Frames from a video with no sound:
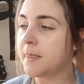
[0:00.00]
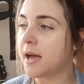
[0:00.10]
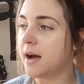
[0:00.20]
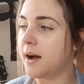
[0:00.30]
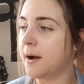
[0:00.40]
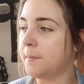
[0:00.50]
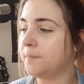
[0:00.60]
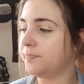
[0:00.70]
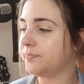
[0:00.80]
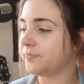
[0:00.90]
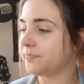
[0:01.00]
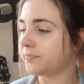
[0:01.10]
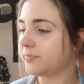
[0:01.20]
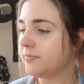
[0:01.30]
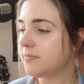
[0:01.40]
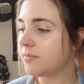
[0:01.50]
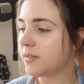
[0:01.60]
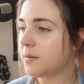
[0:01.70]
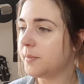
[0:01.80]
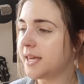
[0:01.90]

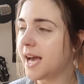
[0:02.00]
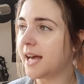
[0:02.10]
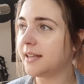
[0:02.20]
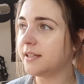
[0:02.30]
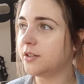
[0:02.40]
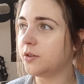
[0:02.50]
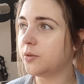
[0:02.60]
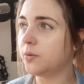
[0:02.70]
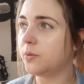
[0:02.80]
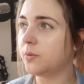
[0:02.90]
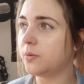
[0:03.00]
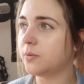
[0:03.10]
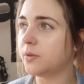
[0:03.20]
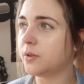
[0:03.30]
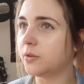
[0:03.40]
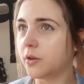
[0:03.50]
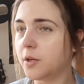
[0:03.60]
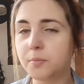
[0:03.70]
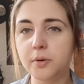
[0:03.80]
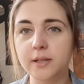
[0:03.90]
But yeah, you'll
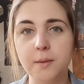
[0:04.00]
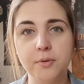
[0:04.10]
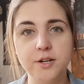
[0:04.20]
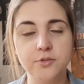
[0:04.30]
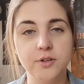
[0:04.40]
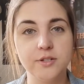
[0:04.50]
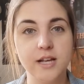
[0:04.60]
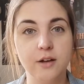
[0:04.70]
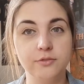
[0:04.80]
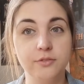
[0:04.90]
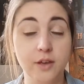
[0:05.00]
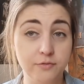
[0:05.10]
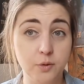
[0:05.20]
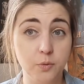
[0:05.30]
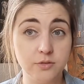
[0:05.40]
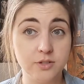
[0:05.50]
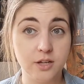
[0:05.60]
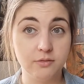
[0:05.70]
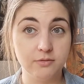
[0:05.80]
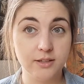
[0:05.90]
only put that pressure on yourself if you want
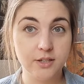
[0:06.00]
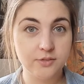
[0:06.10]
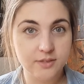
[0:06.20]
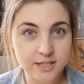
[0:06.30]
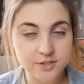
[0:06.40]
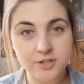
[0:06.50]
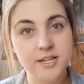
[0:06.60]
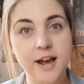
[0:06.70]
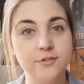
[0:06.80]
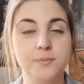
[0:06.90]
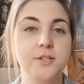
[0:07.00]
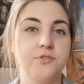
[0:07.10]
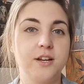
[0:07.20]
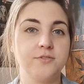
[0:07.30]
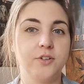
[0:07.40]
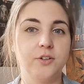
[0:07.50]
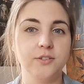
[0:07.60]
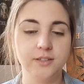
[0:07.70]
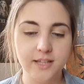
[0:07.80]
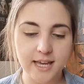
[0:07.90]
to. This doesn't have to be
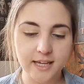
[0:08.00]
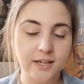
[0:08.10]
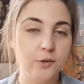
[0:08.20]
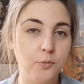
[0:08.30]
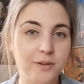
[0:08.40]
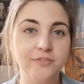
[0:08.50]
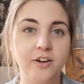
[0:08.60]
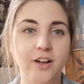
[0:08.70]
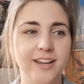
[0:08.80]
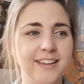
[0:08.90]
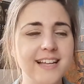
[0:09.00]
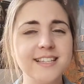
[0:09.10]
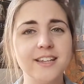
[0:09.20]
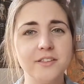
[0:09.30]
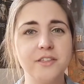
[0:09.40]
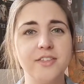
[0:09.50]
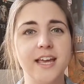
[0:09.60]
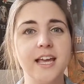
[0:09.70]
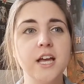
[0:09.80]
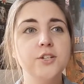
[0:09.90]
stressful. It can all be fun. And that's another
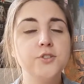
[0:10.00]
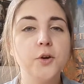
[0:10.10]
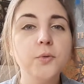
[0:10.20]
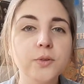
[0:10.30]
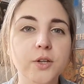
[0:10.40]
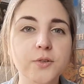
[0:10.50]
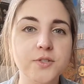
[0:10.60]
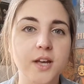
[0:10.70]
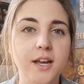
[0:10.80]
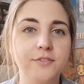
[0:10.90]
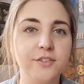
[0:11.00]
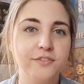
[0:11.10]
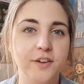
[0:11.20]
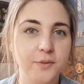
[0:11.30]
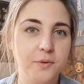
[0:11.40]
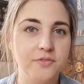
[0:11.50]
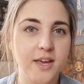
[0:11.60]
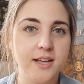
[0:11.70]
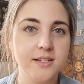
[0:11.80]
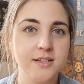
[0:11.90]
thing. Don't lose sight of the fun with
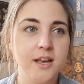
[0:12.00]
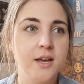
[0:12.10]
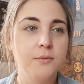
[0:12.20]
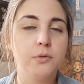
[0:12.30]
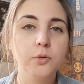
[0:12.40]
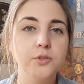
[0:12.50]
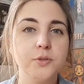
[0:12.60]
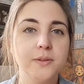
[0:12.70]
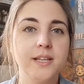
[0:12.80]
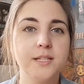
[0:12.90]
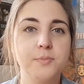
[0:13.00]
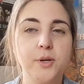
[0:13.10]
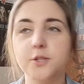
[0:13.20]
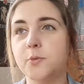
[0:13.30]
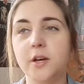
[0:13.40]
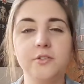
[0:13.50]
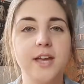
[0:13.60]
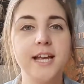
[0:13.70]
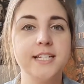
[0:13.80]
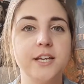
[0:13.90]
this. We're all doing this because we're
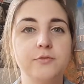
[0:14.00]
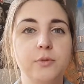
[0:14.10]
creative.